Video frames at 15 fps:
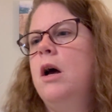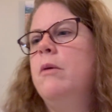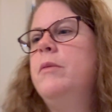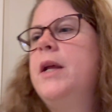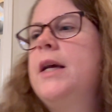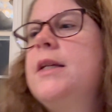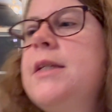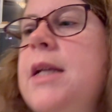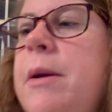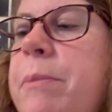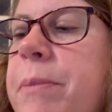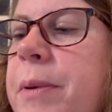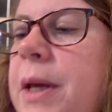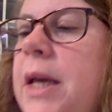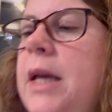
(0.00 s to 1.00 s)
Next
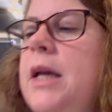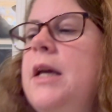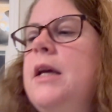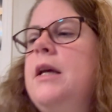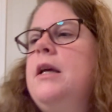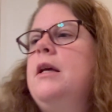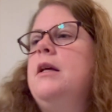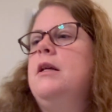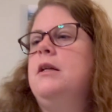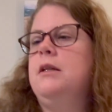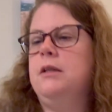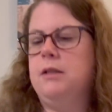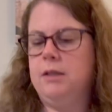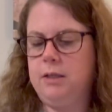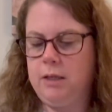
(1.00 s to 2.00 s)
up
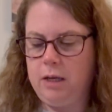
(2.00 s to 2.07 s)
is